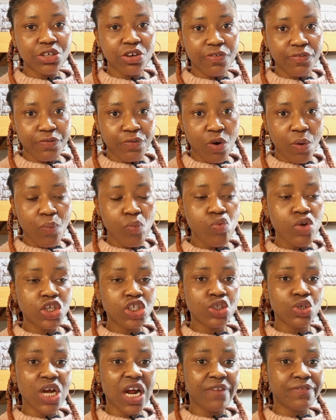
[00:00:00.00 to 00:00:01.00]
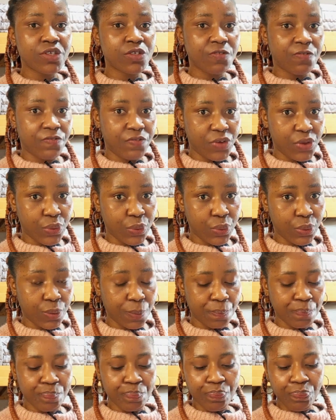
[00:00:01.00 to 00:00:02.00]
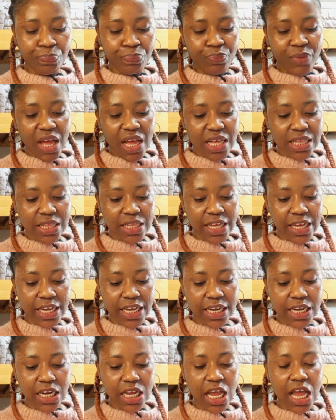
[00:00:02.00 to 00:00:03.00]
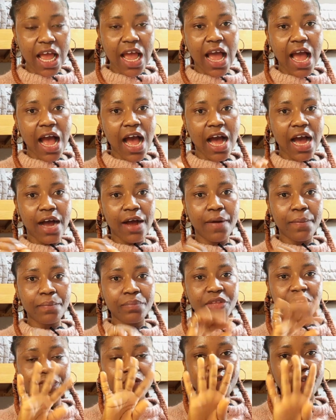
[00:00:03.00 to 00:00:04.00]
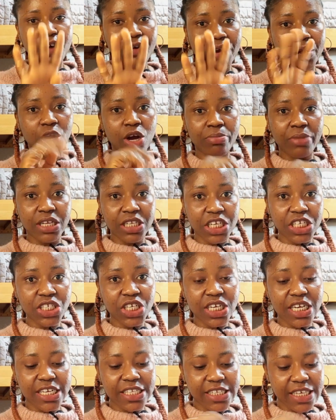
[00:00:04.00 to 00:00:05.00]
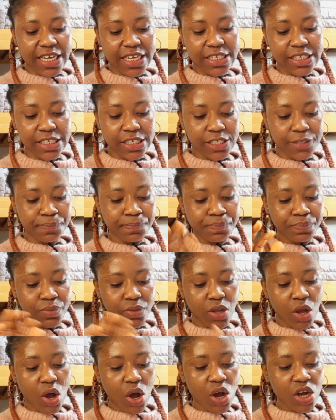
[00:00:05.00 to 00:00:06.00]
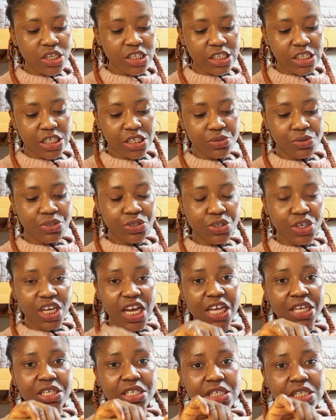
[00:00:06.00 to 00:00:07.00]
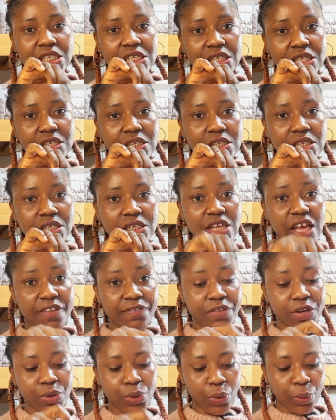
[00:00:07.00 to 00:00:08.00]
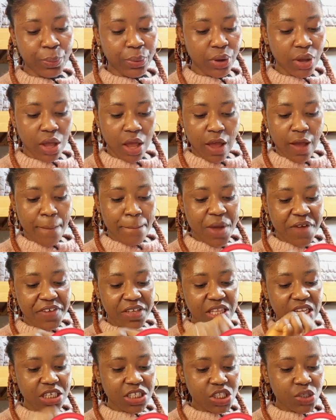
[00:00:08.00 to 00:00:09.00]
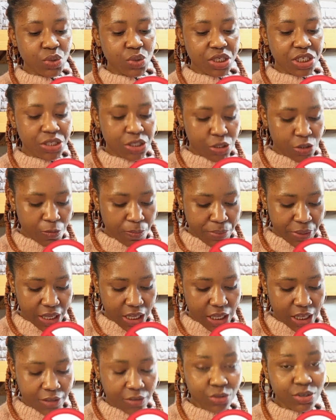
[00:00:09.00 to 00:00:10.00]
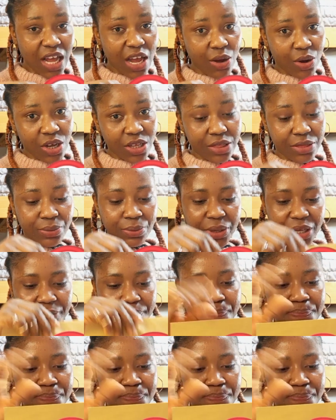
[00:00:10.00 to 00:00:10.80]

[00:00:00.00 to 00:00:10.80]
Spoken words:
form which you have to fill, and then the four recommendation letters all sealed. You can use this envelope, but if you think this one is too big, I got three.